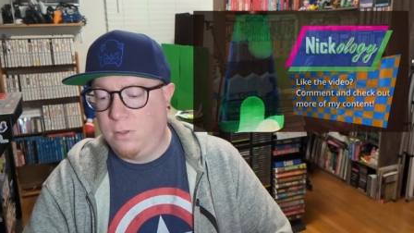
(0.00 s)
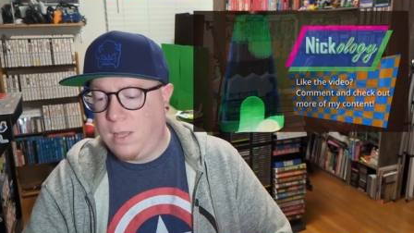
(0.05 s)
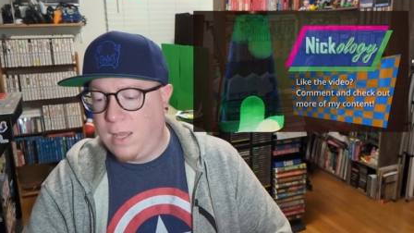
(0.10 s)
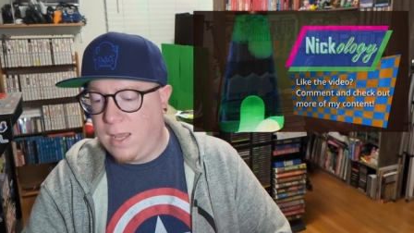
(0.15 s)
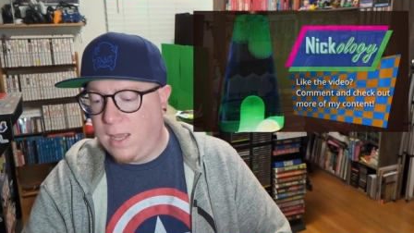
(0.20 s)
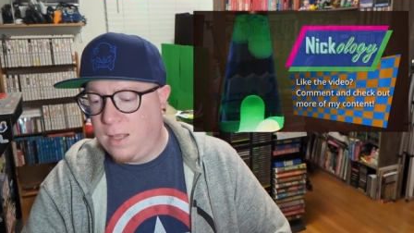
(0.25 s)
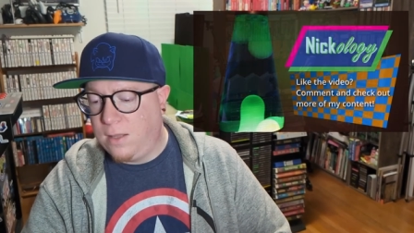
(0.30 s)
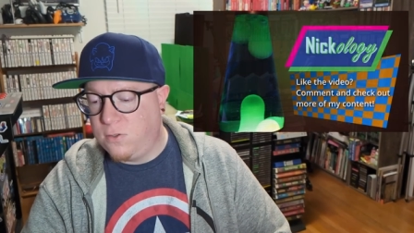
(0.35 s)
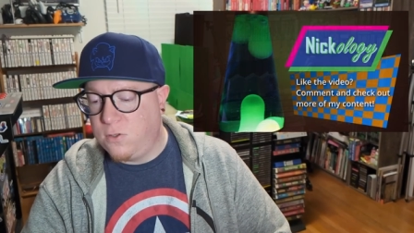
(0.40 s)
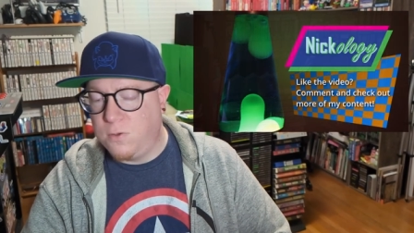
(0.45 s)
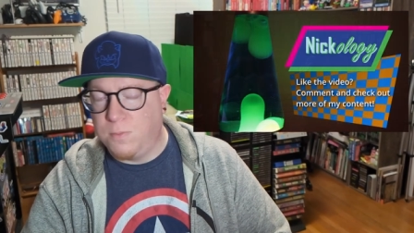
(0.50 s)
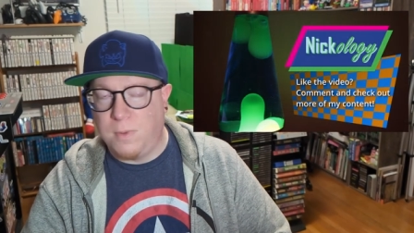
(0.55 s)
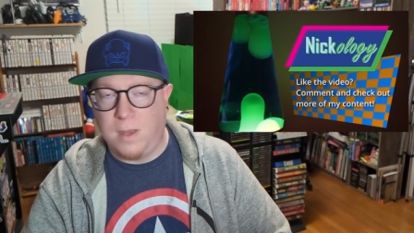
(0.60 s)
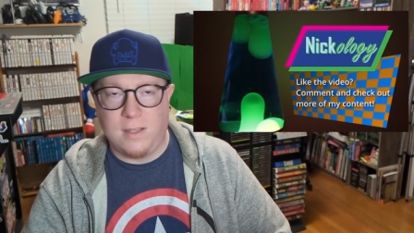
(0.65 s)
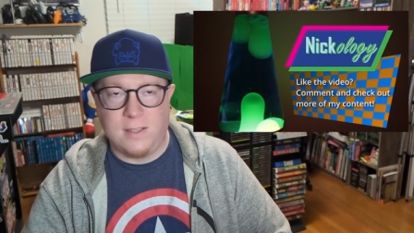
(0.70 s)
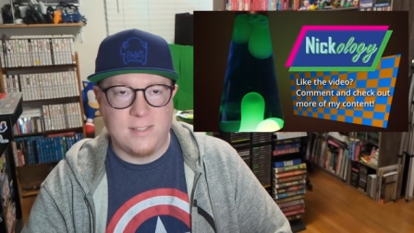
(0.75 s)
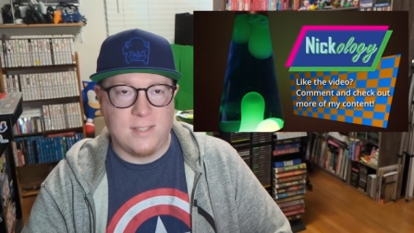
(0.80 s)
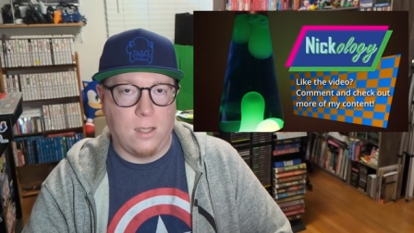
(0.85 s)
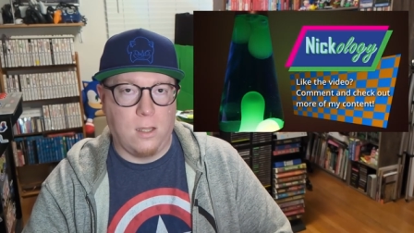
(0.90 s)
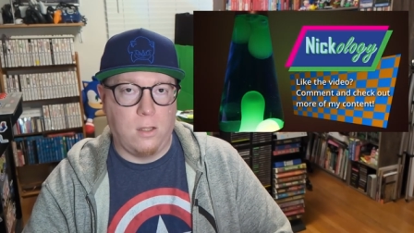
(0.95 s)
and to
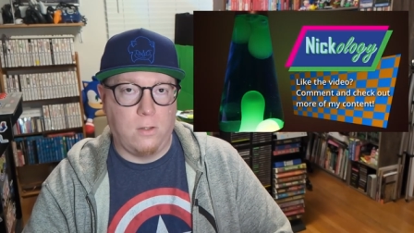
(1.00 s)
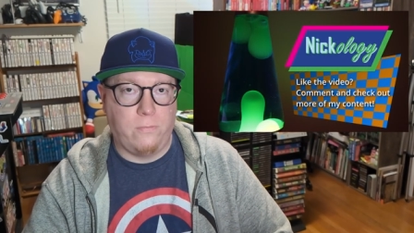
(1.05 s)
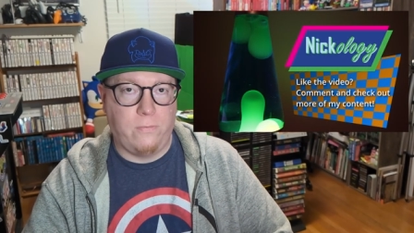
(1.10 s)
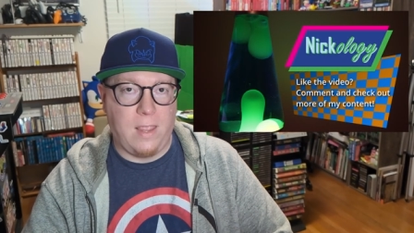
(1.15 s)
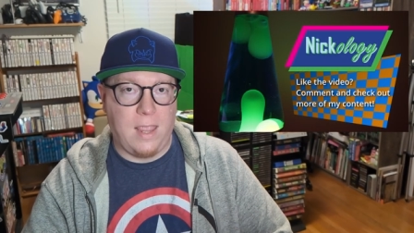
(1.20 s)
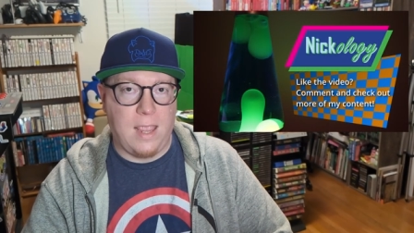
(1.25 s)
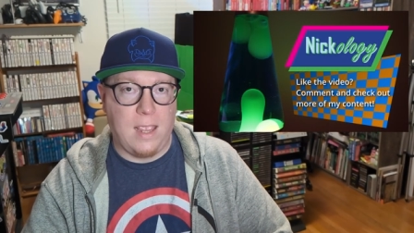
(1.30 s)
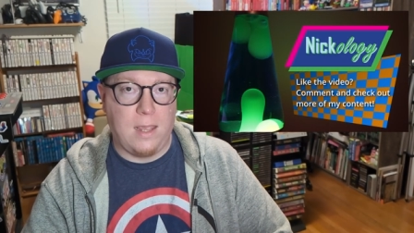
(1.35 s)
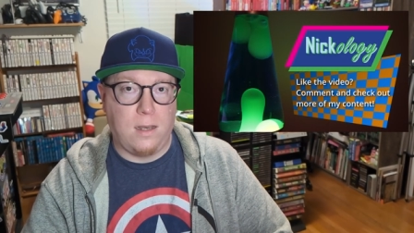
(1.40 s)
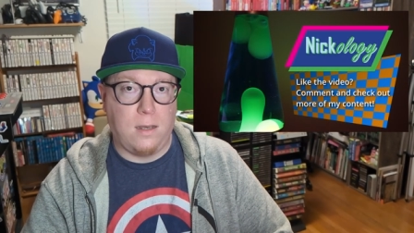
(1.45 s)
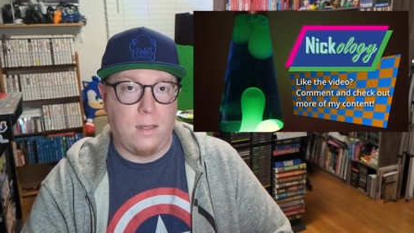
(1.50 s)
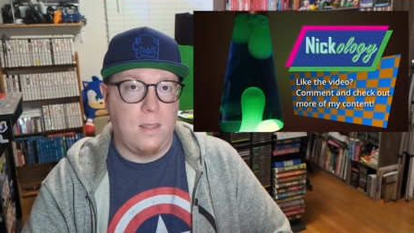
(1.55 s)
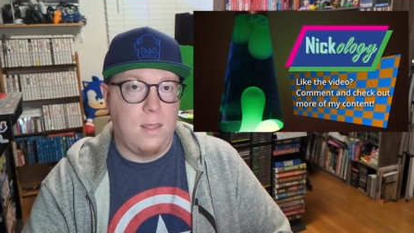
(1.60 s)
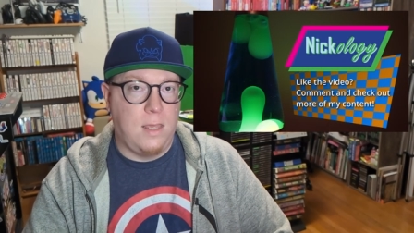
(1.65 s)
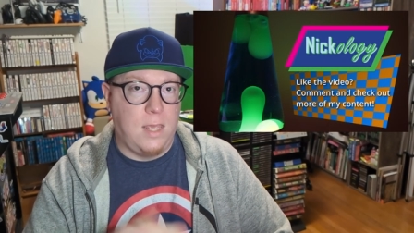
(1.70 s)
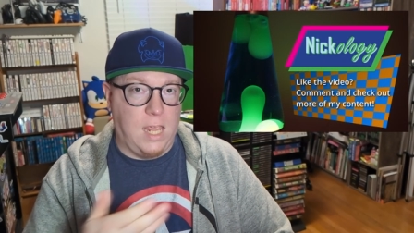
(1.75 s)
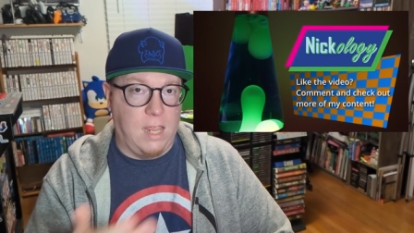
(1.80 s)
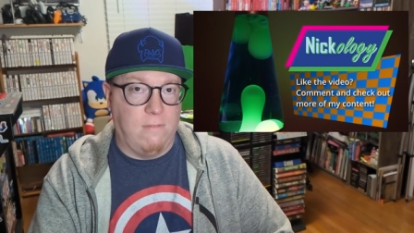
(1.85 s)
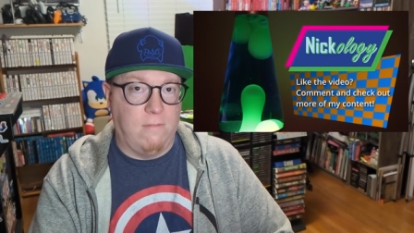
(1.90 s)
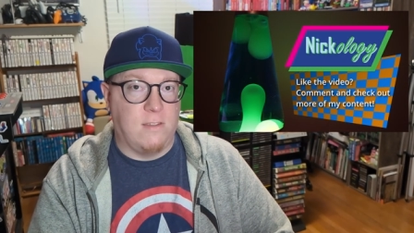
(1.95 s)
myself and
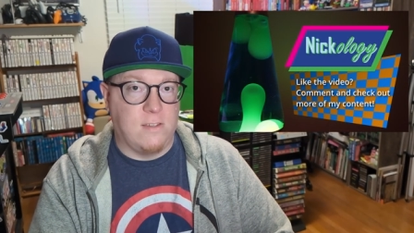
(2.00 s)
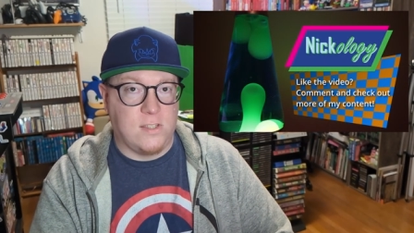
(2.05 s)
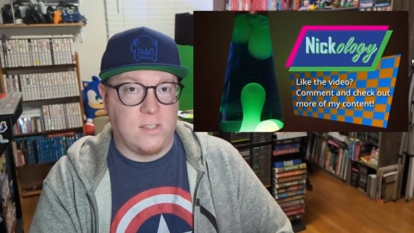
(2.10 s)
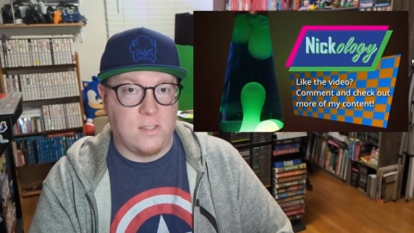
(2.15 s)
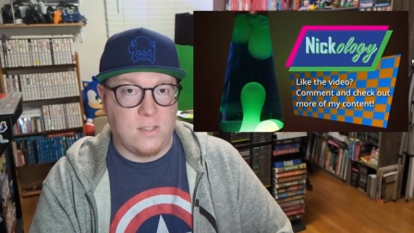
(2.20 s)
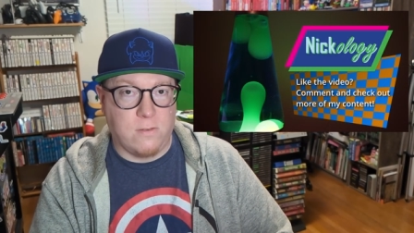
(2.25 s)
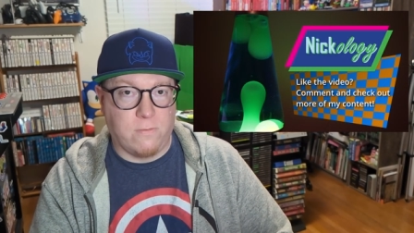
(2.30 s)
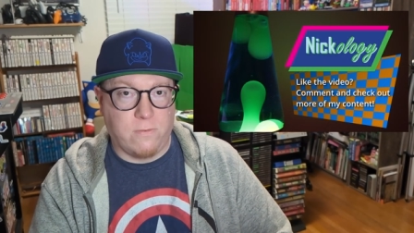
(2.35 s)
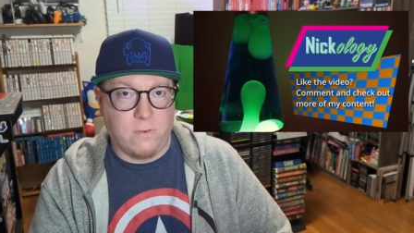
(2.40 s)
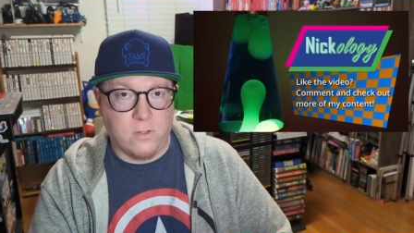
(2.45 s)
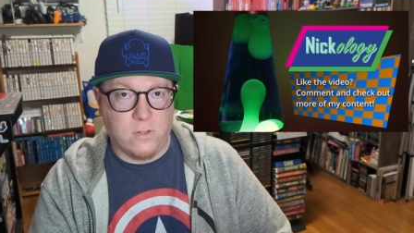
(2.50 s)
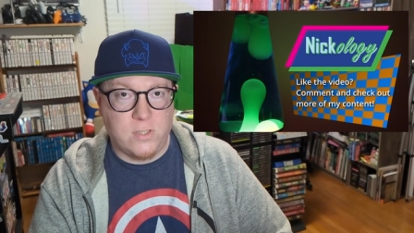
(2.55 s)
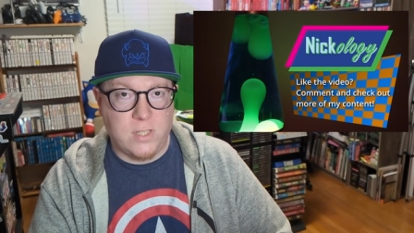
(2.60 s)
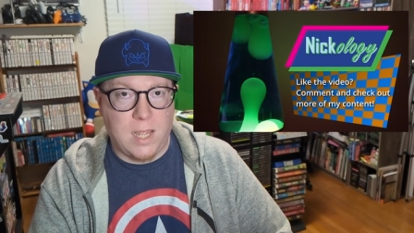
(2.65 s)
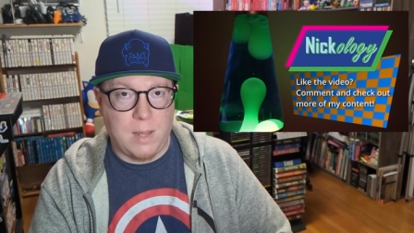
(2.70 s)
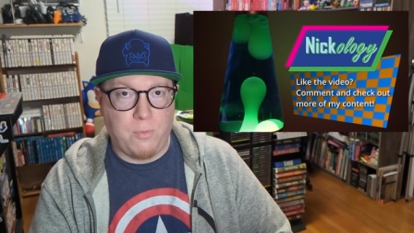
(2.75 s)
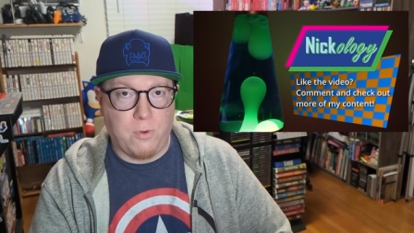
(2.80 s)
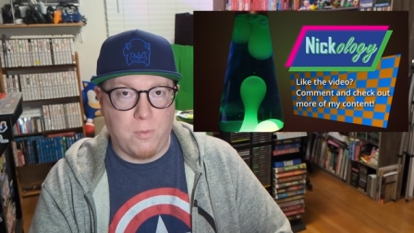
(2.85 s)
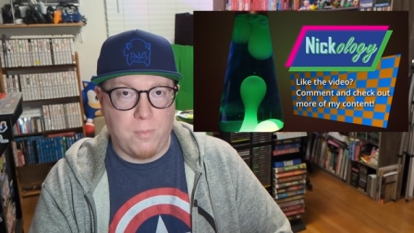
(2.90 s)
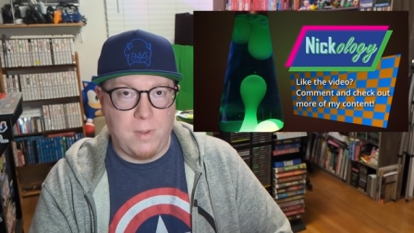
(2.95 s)
if this is the first
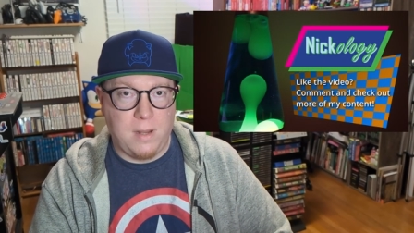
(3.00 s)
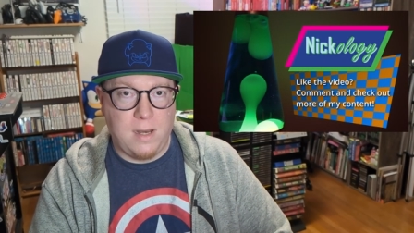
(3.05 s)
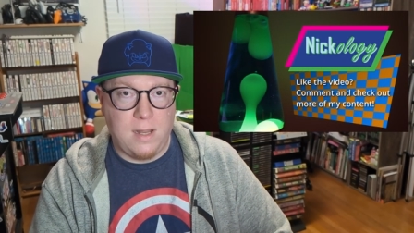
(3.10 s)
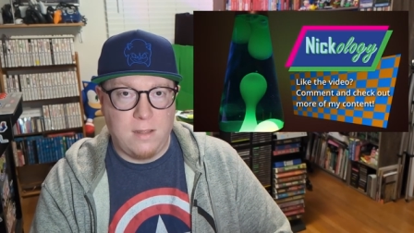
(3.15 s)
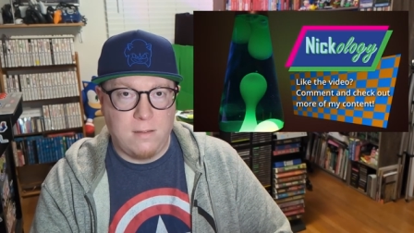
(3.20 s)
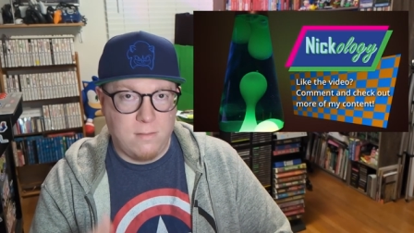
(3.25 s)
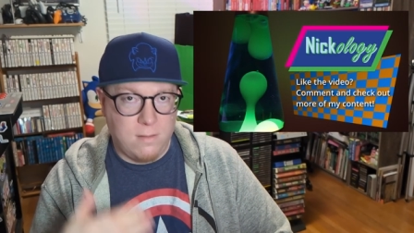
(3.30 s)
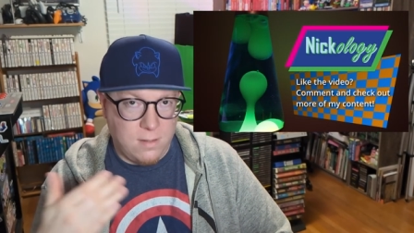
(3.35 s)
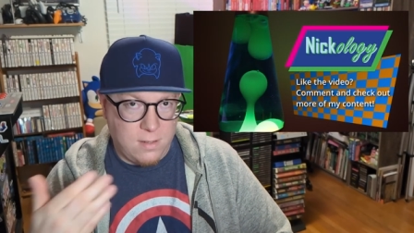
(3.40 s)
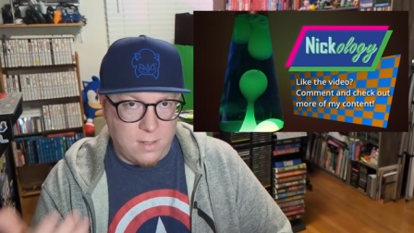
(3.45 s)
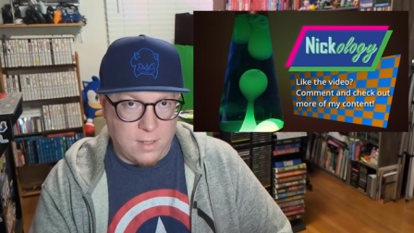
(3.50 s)
time we're meeting